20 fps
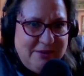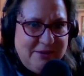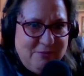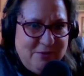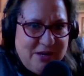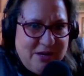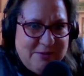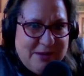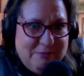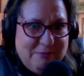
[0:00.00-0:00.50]
What
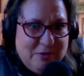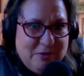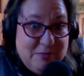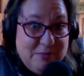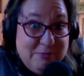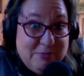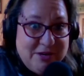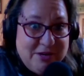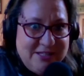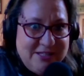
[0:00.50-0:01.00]
I'm
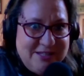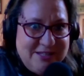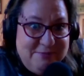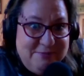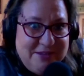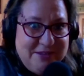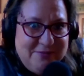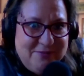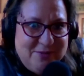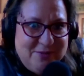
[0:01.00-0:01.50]
remembering
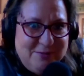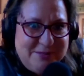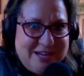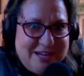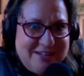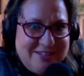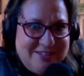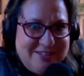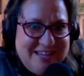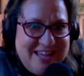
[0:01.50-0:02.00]
something from
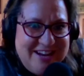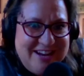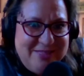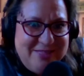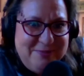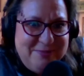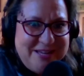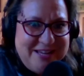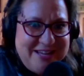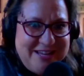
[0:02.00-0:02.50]
Dr. Kenneth
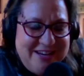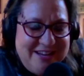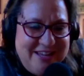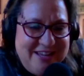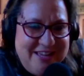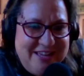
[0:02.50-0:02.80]
Bunn.